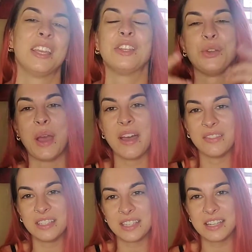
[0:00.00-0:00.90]
you have
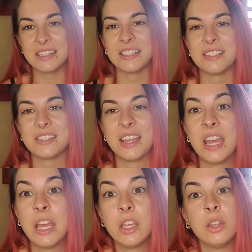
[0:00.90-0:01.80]
these ideas.
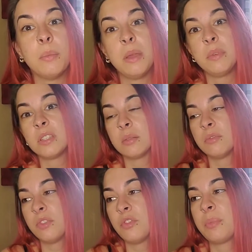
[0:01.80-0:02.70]
Maybe some
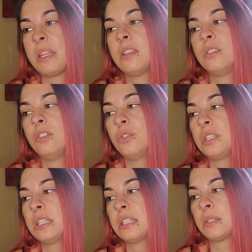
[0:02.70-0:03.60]
of you have been
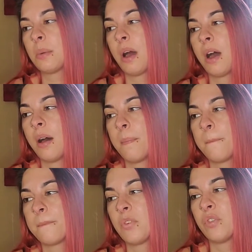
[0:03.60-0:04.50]
using this
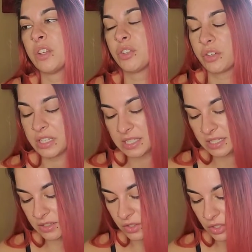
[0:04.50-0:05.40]
retrograde
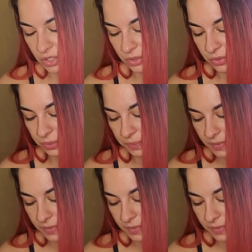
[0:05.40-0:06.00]
season too